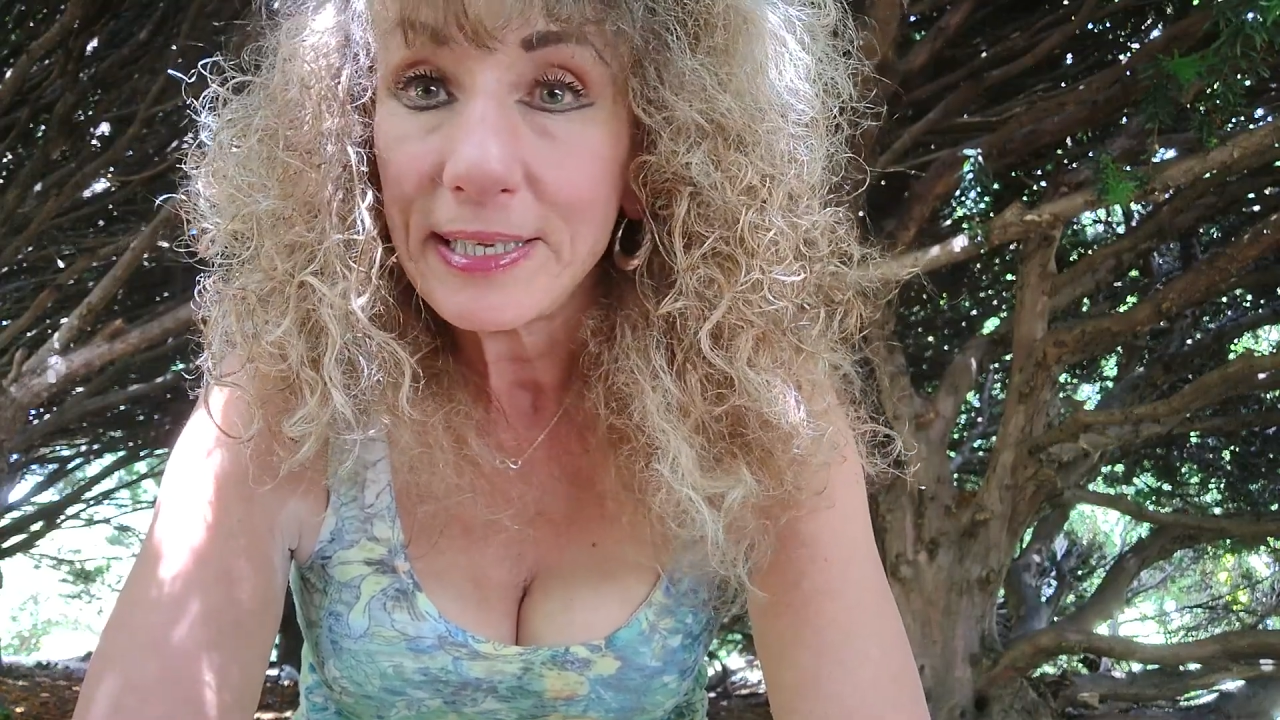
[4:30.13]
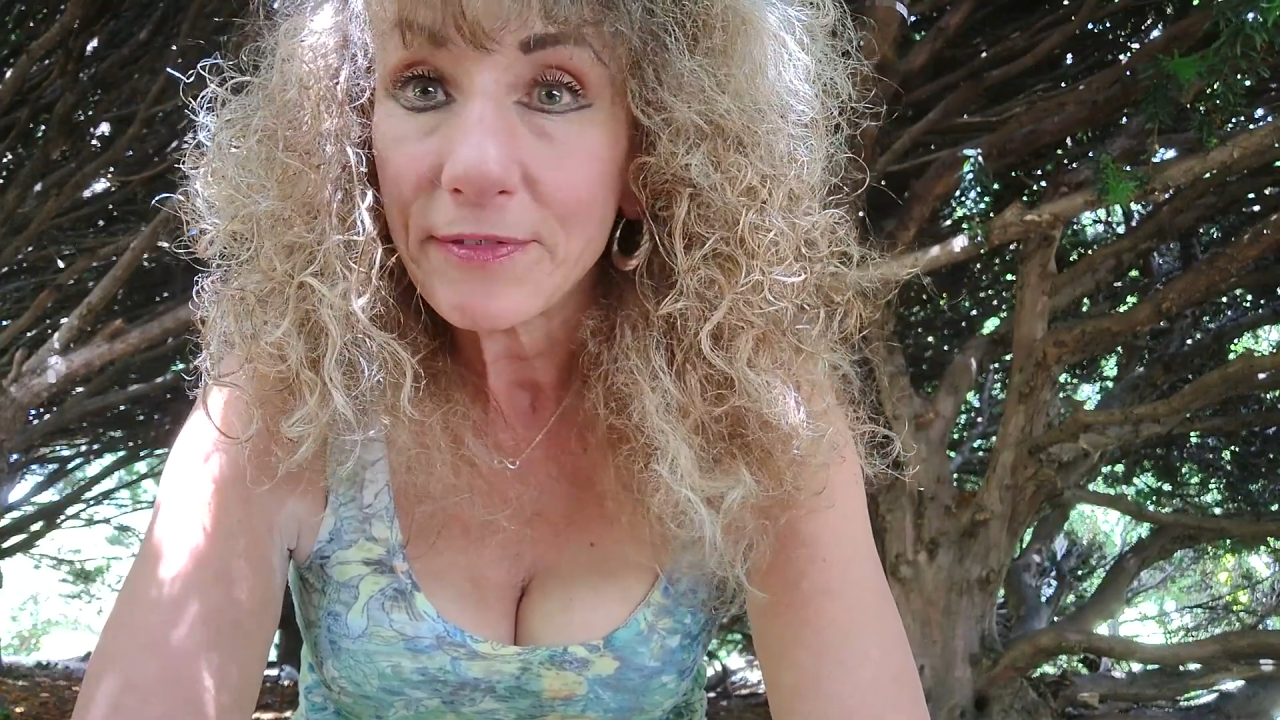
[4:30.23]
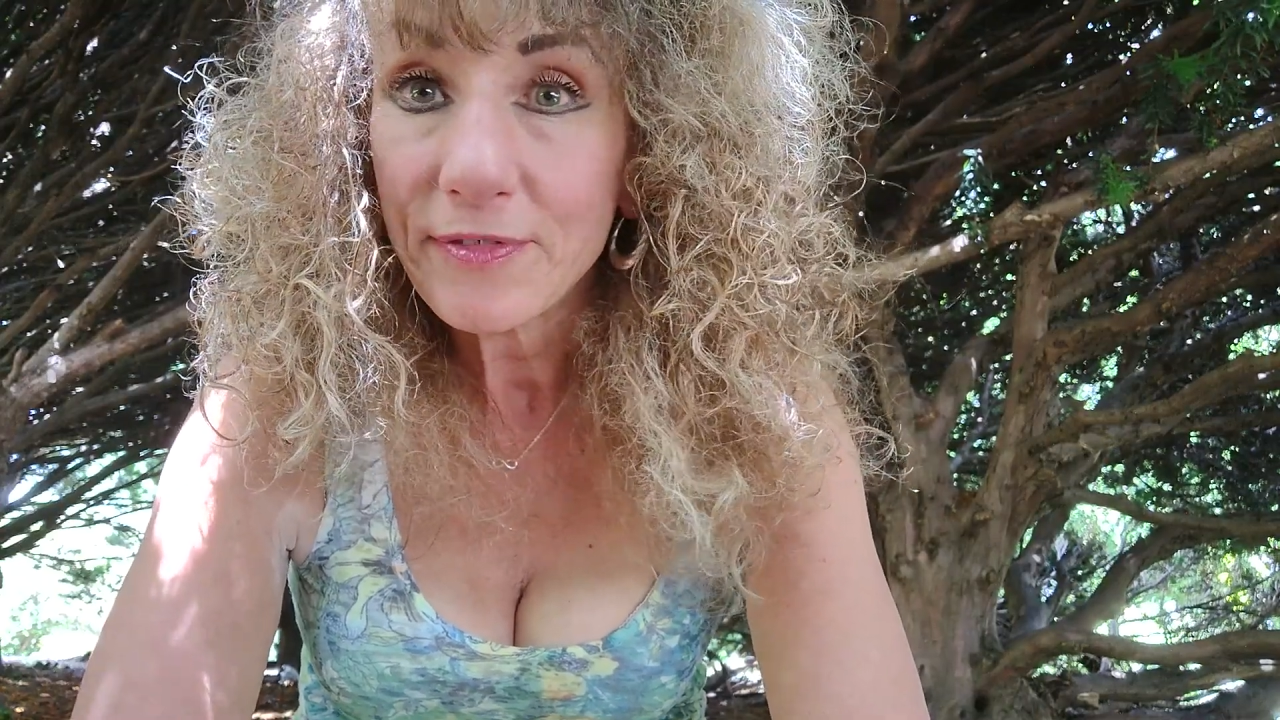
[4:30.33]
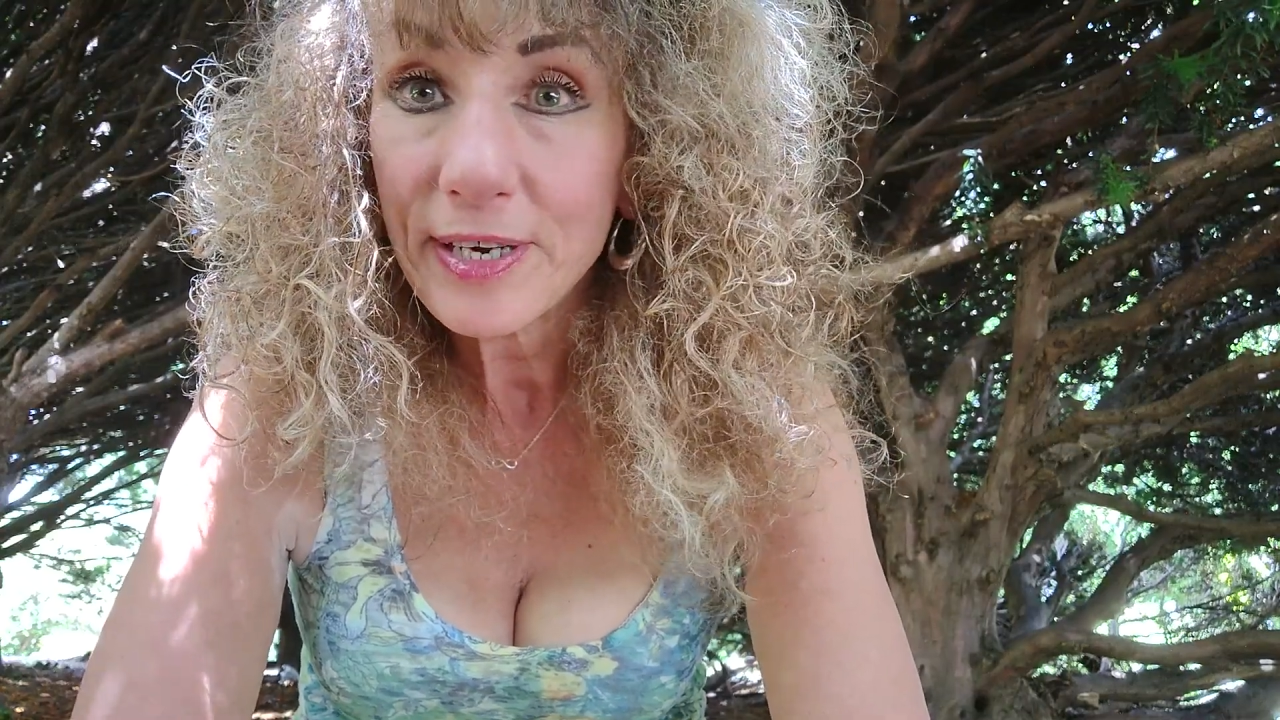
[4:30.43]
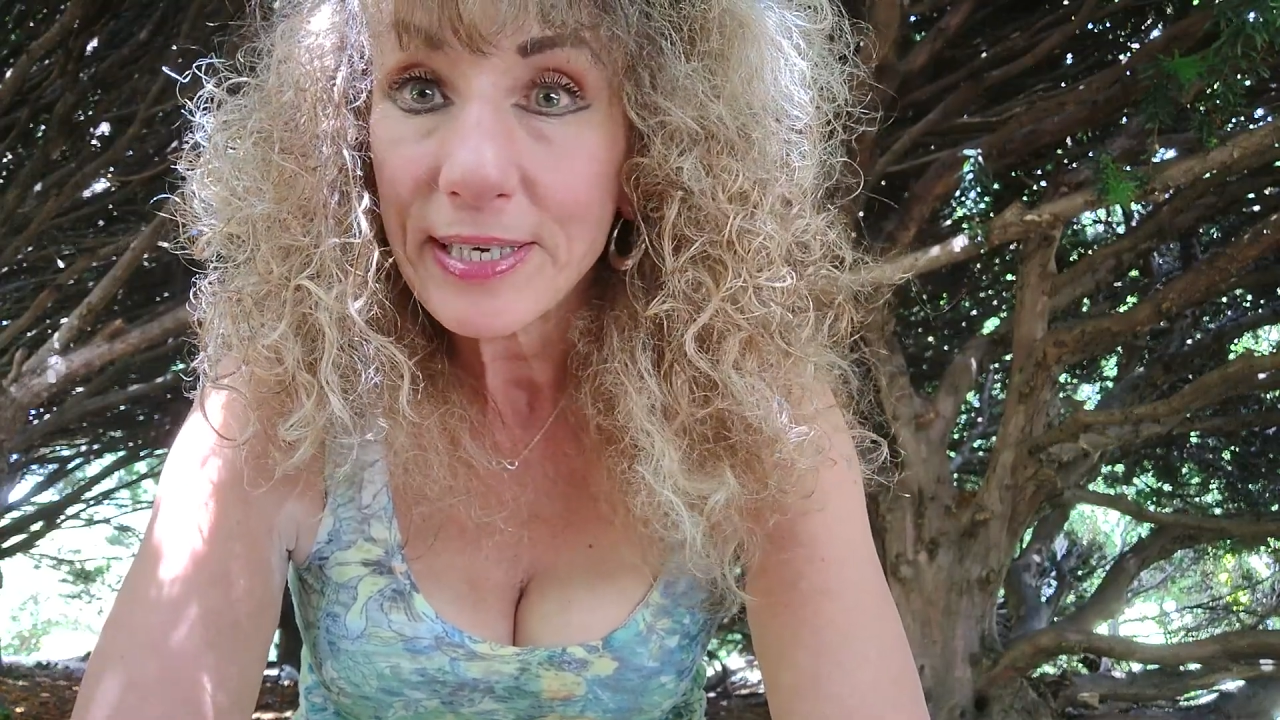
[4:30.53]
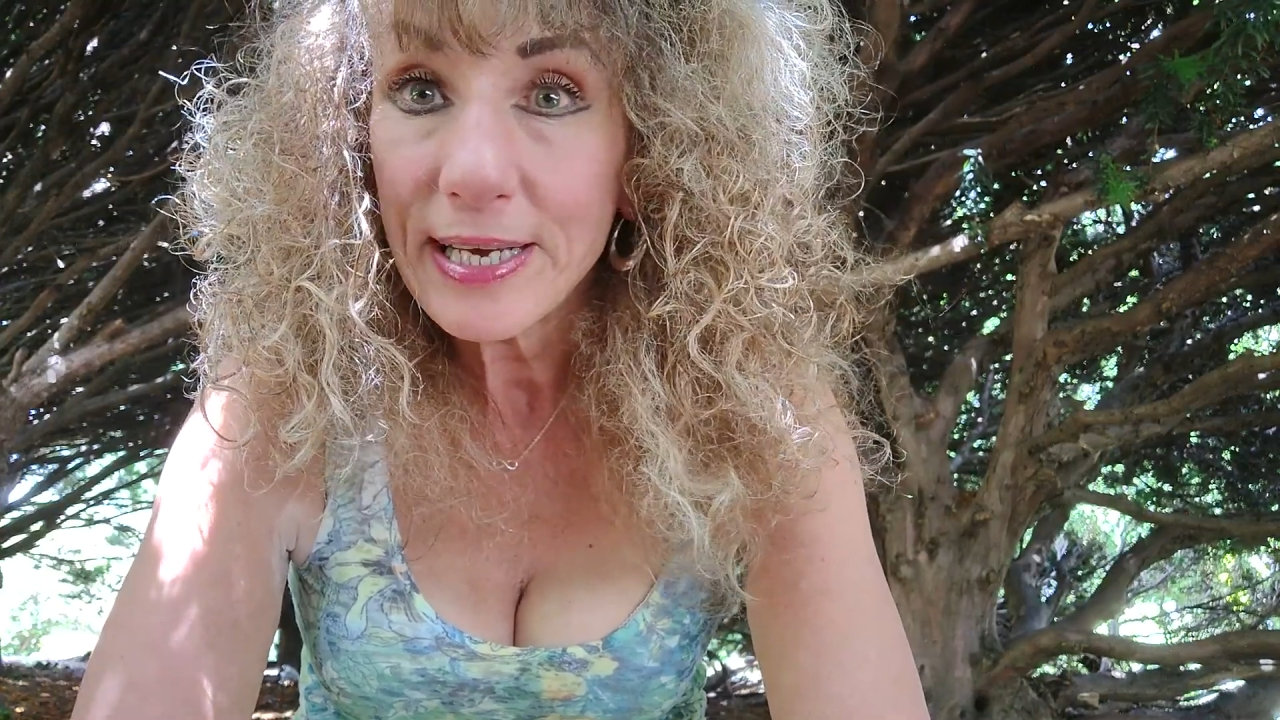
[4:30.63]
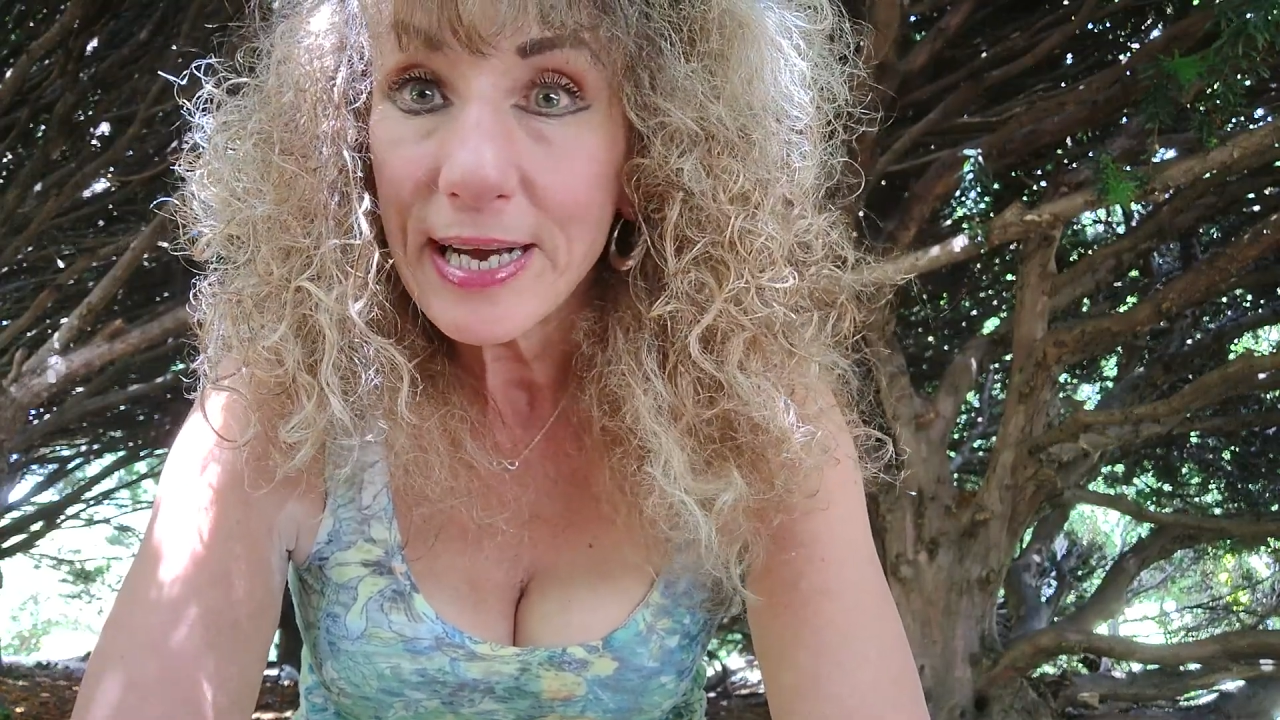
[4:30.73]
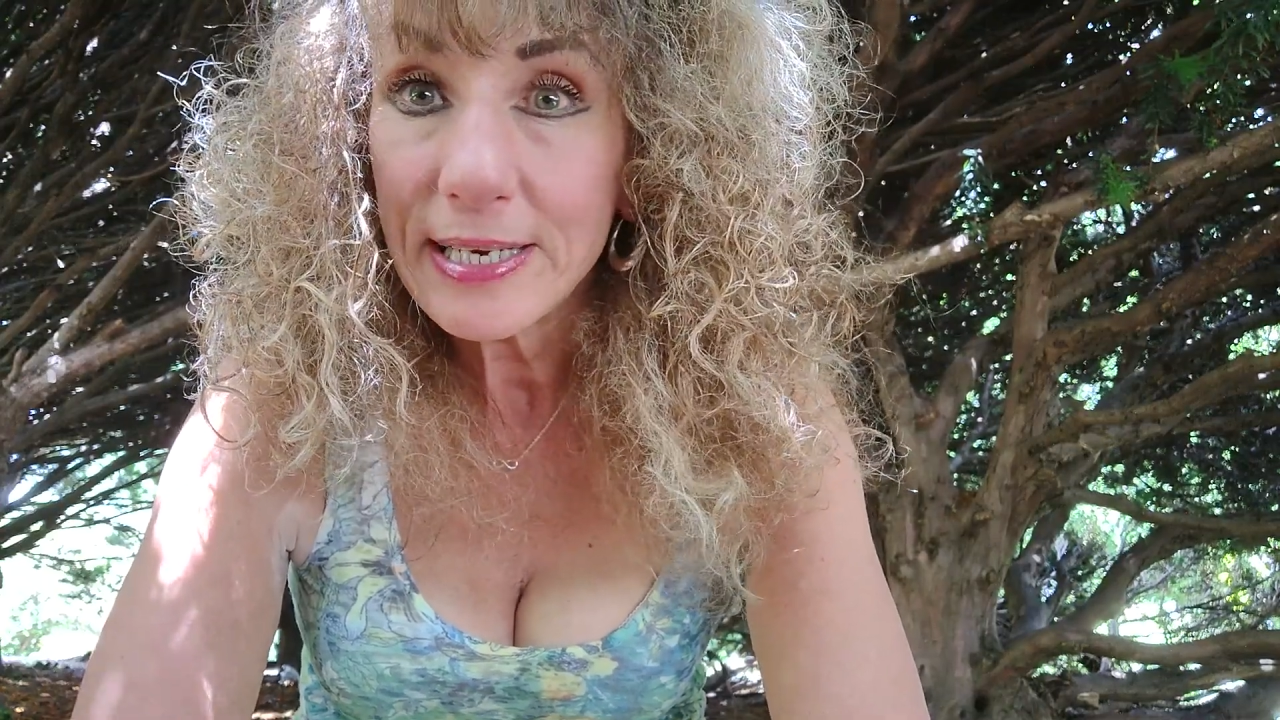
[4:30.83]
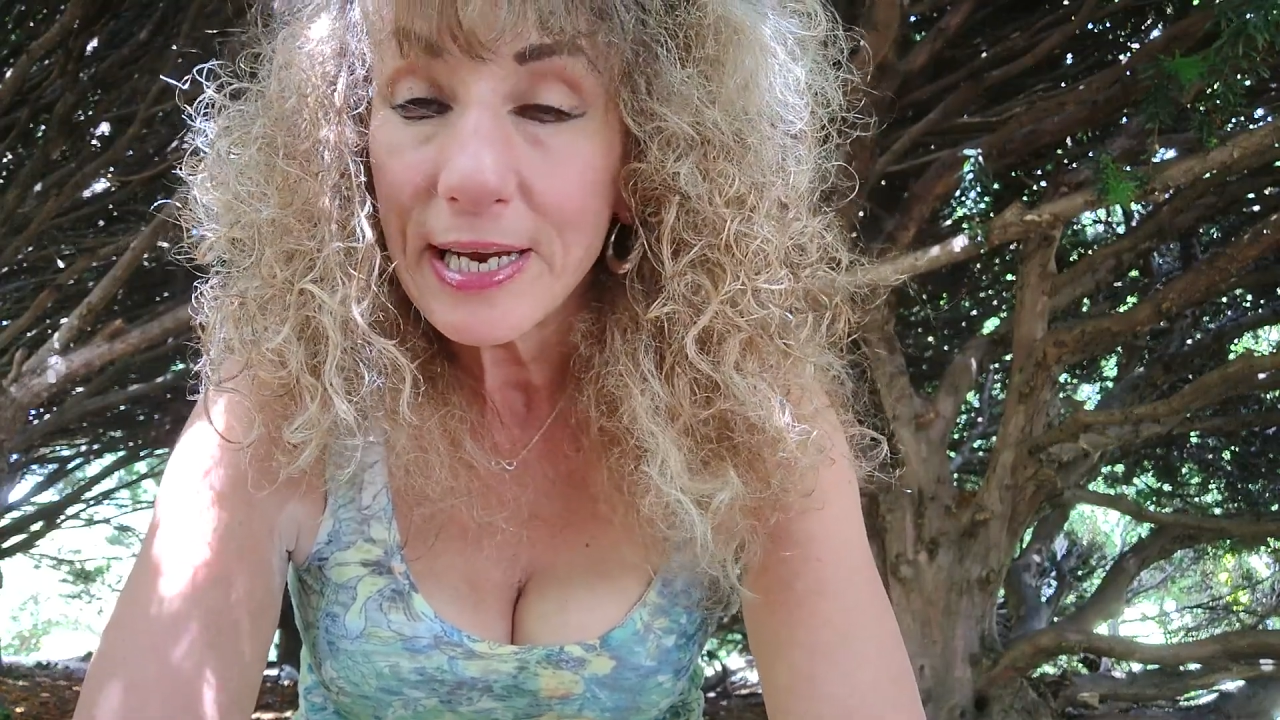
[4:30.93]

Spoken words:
their front yard.